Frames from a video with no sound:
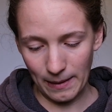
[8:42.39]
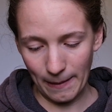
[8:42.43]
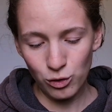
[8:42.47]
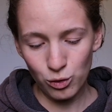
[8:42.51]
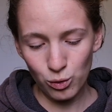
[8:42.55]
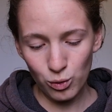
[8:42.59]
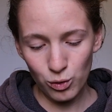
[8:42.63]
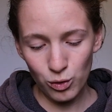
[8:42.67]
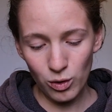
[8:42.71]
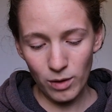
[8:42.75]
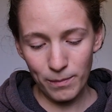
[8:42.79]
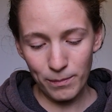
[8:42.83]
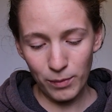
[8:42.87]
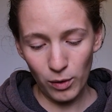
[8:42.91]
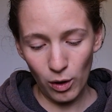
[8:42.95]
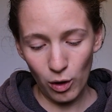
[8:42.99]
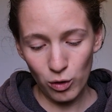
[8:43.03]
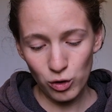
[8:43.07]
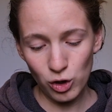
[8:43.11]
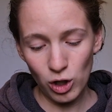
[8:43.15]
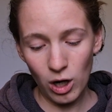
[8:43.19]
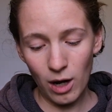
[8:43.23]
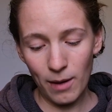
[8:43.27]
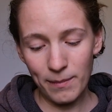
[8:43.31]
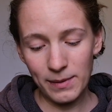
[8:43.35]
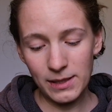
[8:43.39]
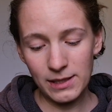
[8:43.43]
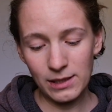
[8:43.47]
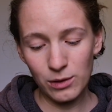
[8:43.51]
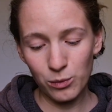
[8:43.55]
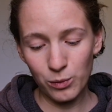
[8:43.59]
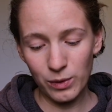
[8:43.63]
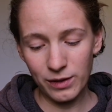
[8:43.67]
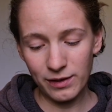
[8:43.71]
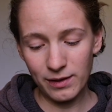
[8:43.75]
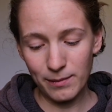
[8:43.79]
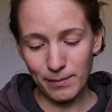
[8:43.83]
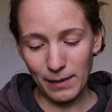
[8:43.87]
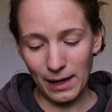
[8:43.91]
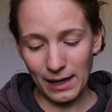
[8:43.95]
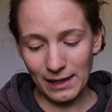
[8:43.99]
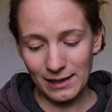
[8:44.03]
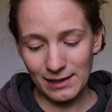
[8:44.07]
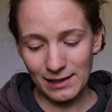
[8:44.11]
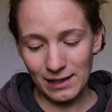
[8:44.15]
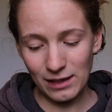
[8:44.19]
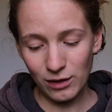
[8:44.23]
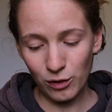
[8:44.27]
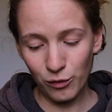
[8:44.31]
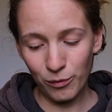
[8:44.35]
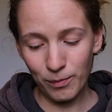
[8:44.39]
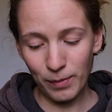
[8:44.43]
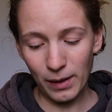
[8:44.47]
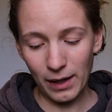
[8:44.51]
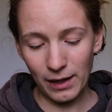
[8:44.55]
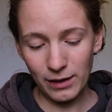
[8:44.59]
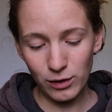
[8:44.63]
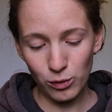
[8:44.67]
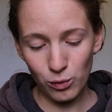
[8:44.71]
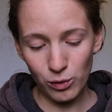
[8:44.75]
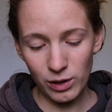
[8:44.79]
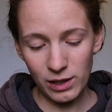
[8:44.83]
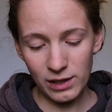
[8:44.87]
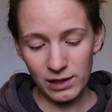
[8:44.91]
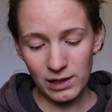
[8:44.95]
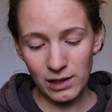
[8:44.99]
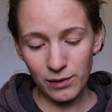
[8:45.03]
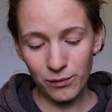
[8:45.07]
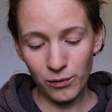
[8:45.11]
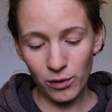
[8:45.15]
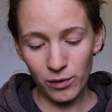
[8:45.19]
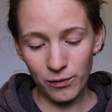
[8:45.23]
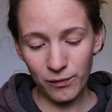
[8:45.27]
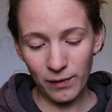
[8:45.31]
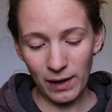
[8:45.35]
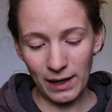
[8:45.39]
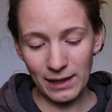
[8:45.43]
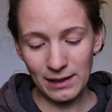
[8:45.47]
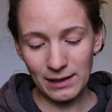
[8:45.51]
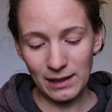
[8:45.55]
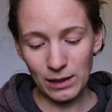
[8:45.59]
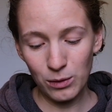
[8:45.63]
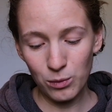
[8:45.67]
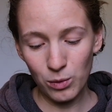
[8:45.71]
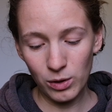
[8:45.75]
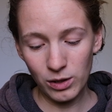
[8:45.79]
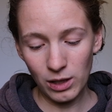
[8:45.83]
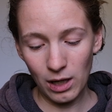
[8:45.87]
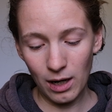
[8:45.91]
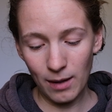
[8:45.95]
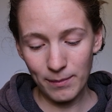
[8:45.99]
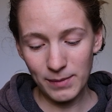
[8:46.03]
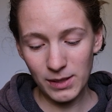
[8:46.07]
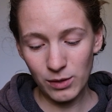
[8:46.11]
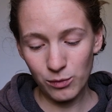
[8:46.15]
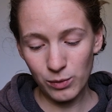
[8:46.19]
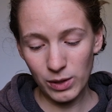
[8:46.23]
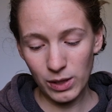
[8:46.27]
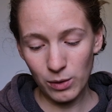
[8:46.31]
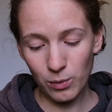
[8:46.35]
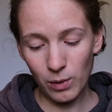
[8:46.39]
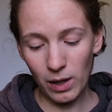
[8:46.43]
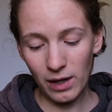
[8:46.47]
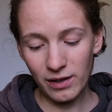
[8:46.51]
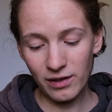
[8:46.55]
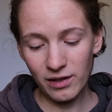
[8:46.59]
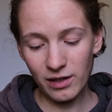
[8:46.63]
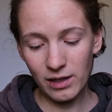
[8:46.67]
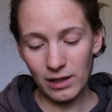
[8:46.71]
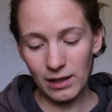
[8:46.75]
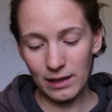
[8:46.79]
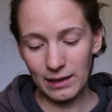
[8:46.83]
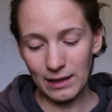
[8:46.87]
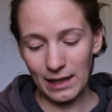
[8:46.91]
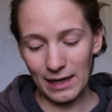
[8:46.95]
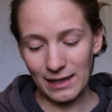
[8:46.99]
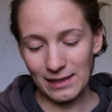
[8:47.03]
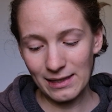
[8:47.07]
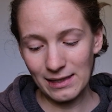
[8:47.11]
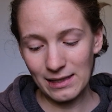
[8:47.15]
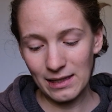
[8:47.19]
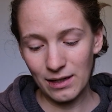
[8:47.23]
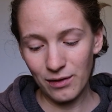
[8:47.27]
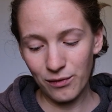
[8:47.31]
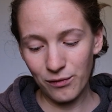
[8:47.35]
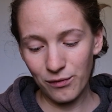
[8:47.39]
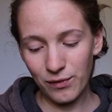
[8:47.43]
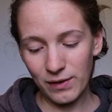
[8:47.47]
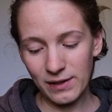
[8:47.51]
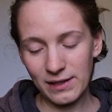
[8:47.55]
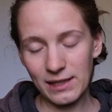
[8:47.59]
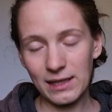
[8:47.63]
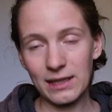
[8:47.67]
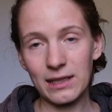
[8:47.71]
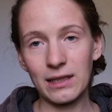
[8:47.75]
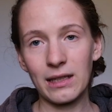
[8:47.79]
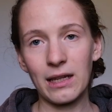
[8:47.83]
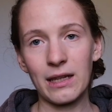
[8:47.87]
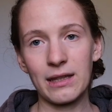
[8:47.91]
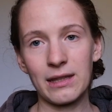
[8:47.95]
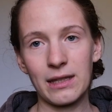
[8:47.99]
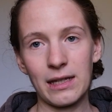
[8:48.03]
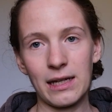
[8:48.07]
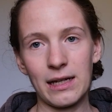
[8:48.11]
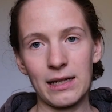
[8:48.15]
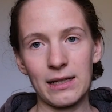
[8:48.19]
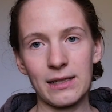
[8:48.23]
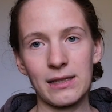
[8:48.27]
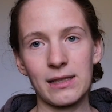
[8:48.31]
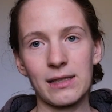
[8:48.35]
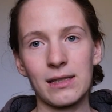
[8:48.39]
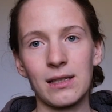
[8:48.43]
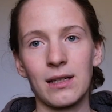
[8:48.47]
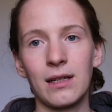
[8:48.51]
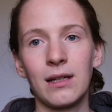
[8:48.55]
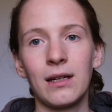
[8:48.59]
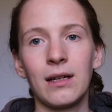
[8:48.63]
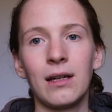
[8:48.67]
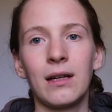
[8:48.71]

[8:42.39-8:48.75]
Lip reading: Do you approach hobbies with the mindset of priority for finding what hobbies require less physical things?